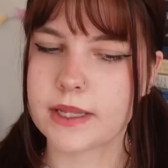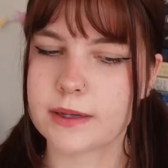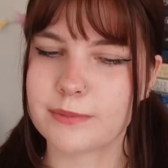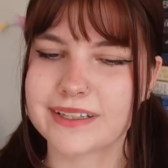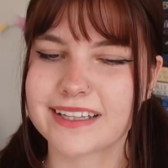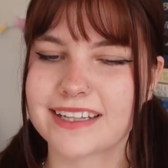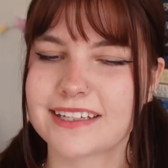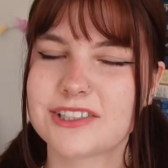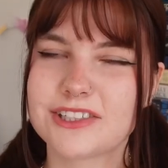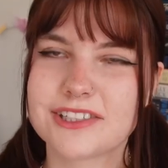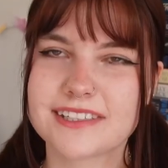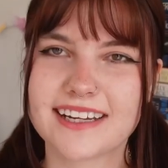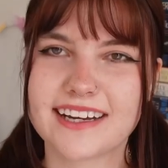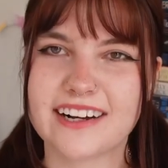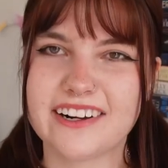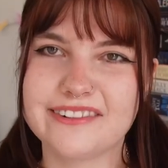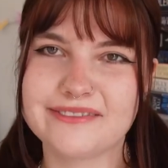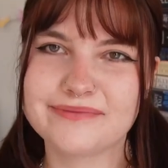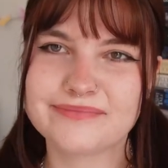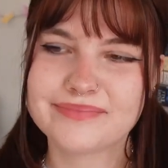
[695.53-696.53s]
But that's just
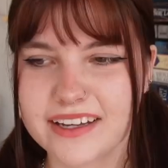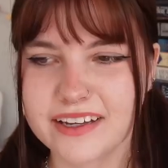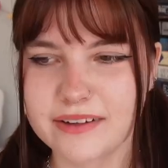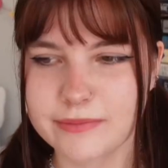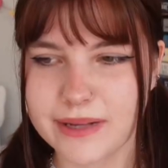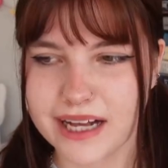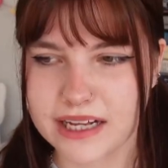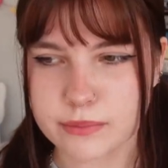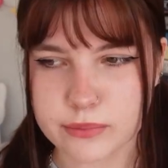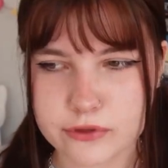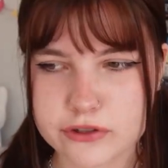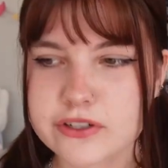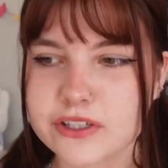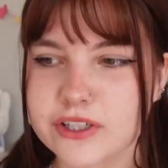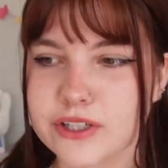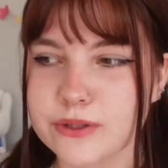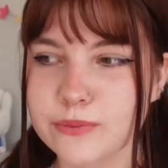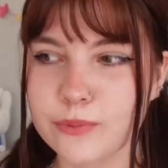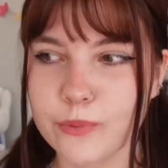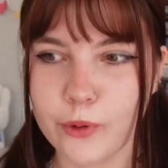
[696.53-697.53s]
how MacBooks
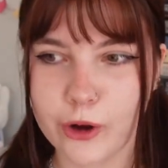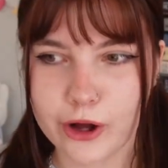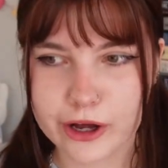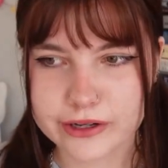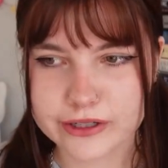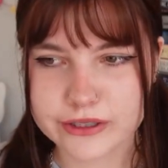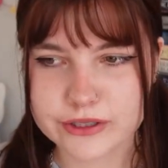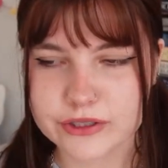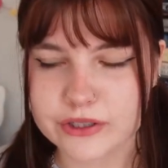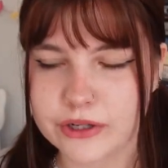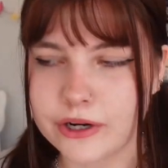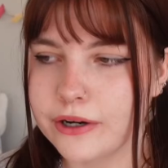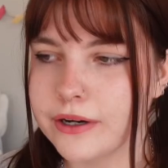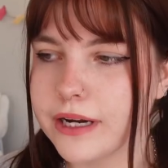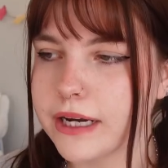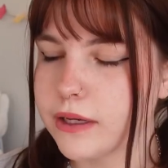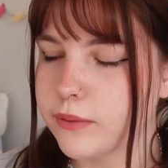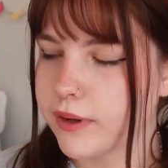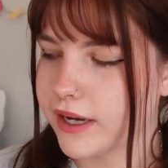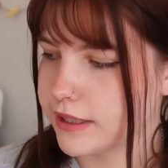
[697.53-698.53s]
work. So
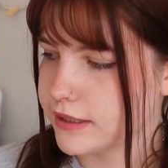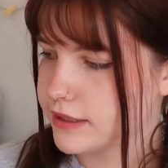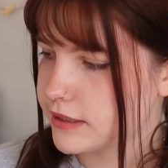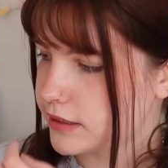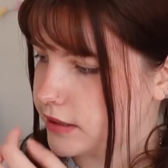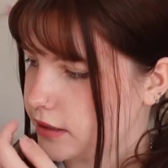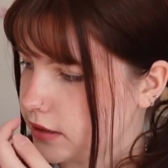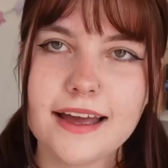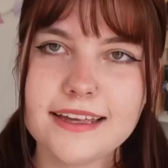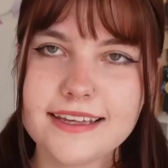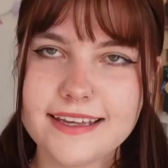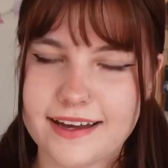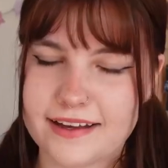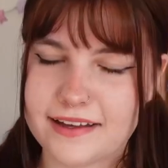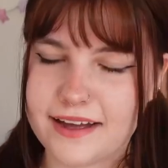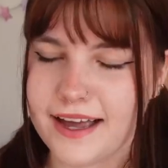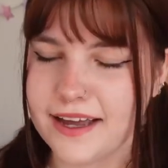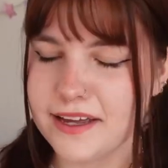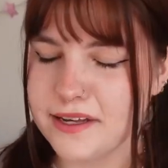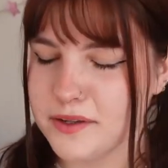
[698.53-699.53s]
anyways, yeah,
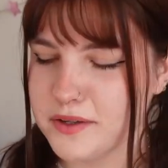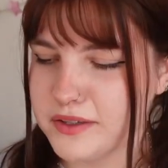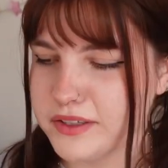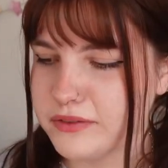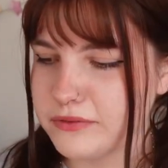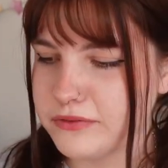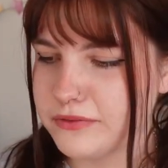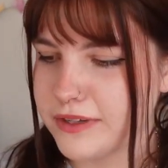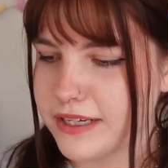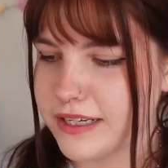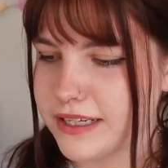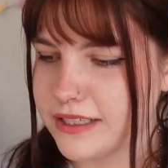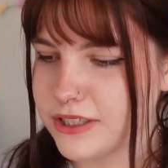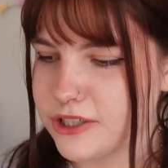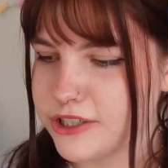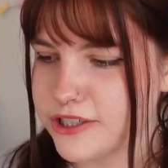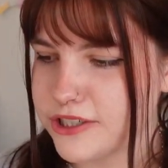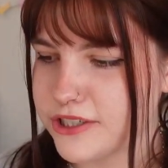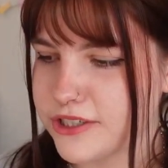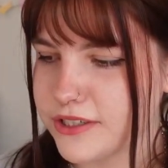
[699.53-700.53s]
I
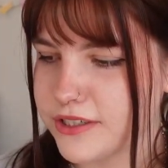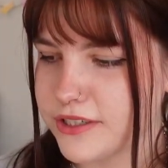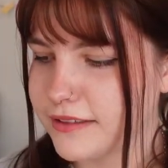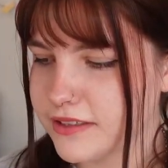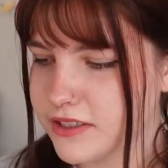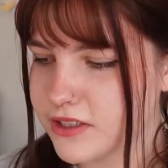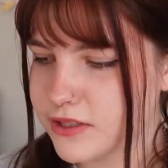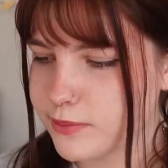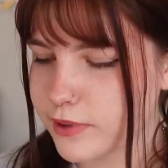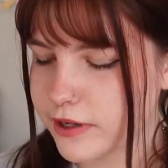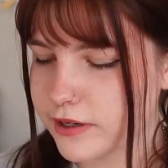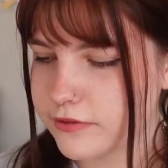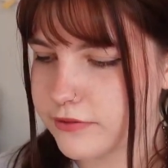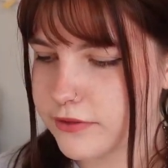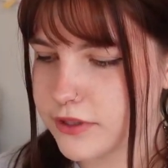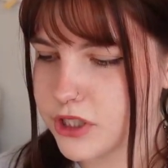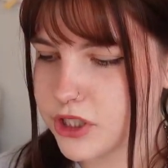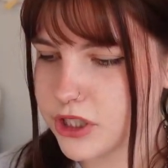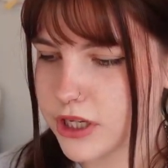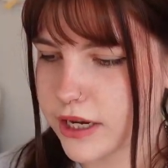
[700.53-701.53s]
finished the spread for
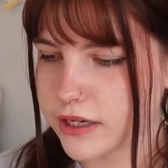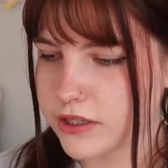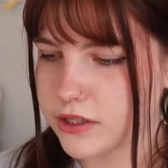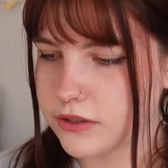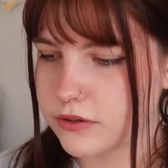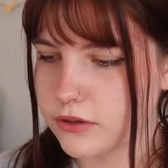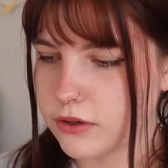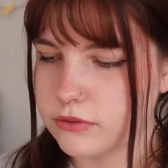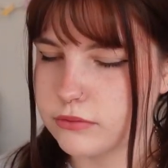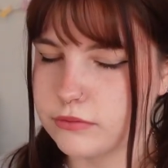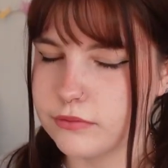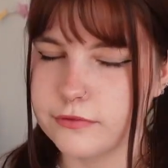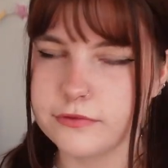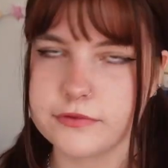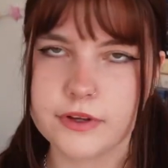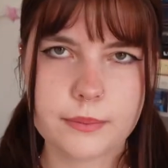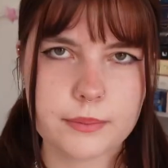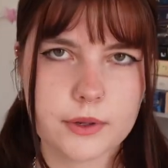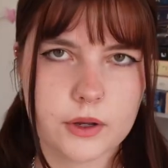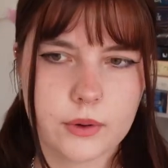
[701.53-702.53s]

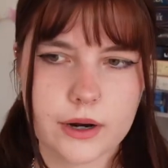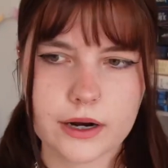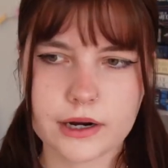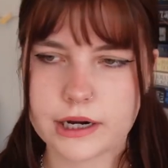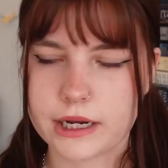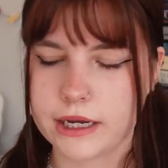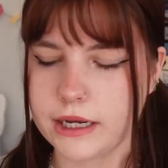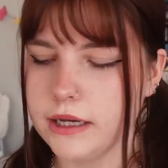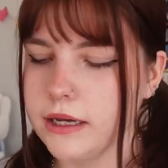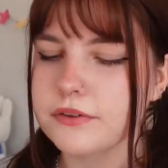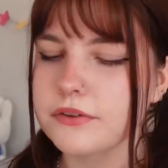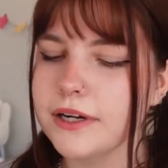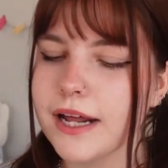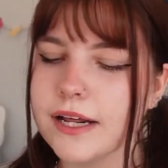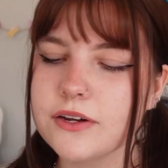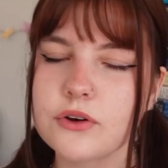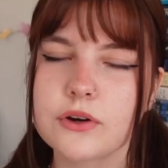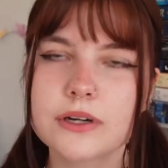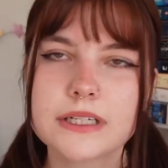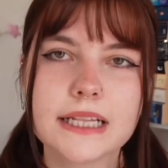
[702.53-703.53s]
February. I thought I
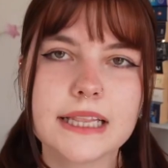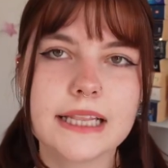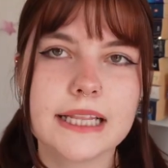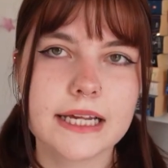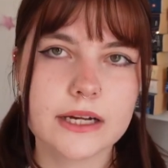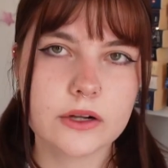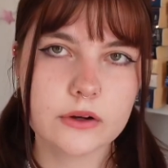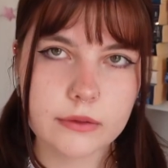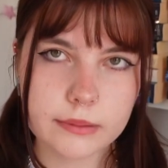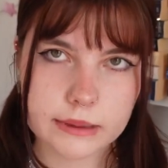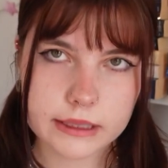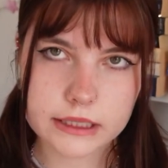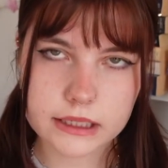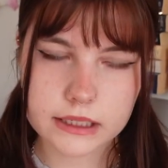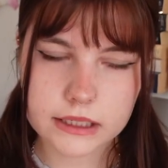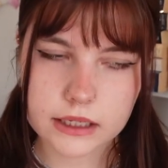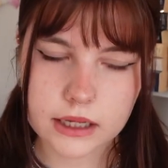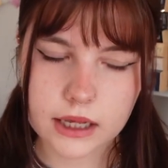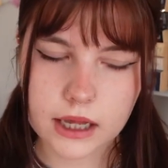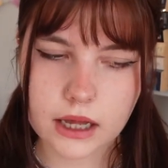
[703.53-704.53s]
took a little bit
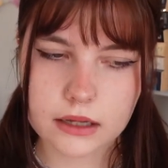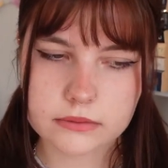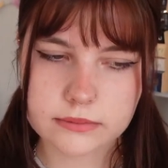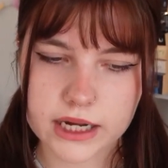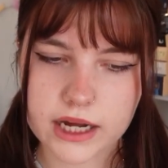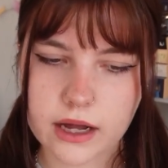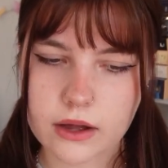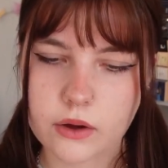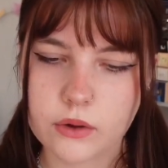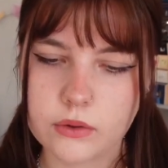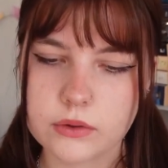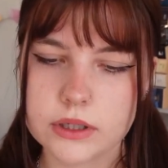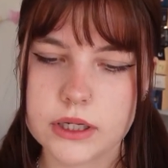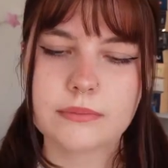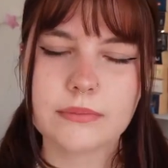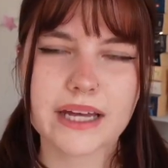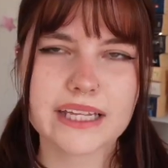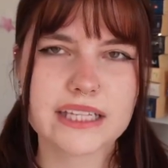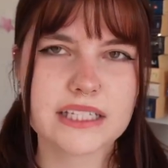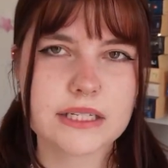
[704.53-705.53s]
about
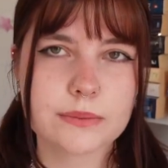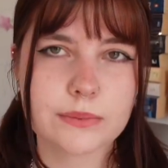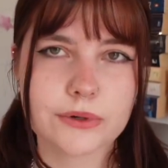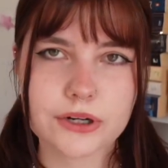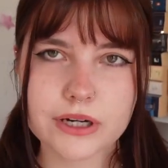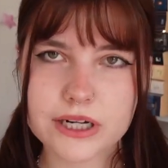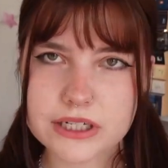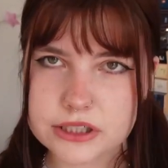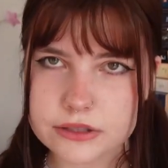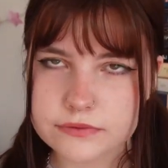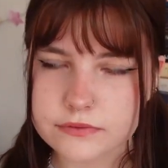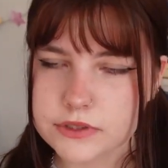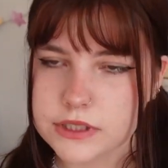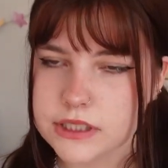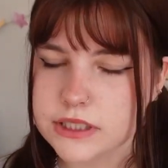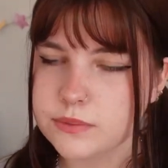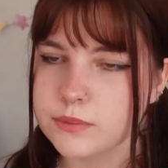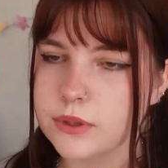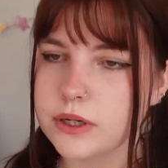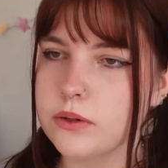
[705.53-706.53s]
my inspiration for this
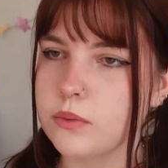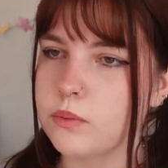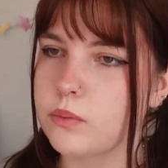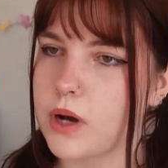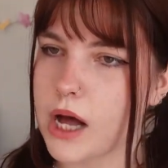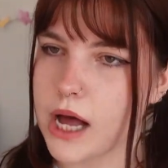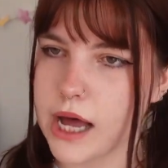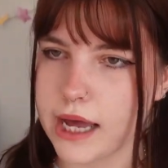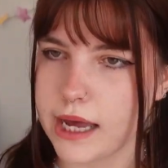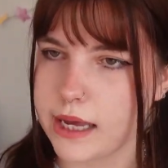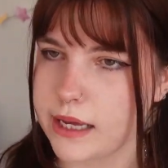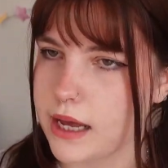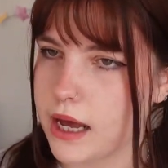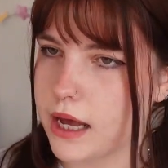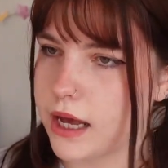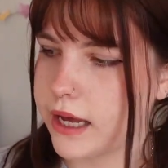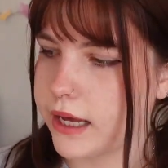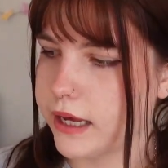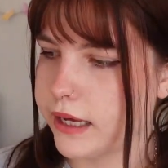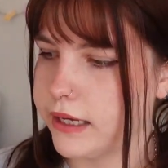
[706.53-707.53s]
spread, why
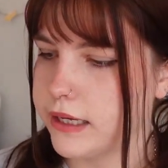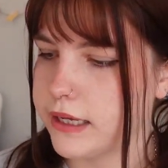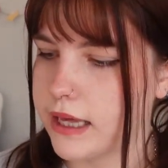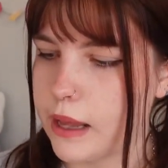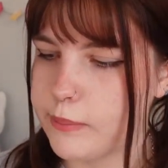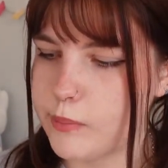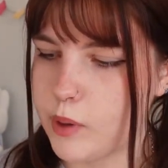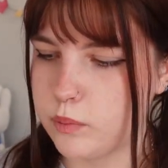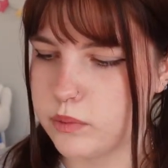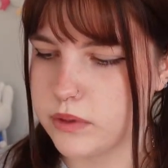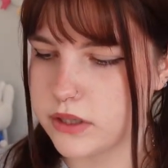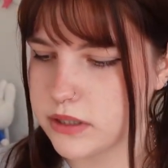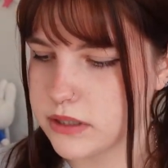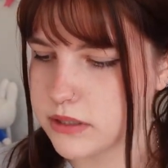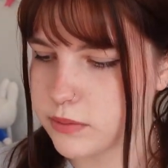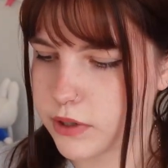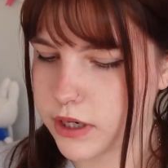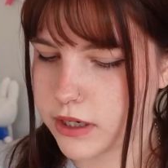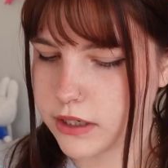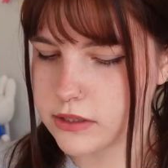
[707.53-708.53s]
I came up with this
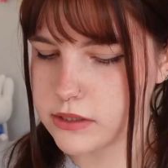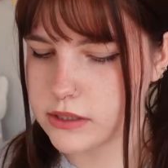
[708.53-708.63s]
spread.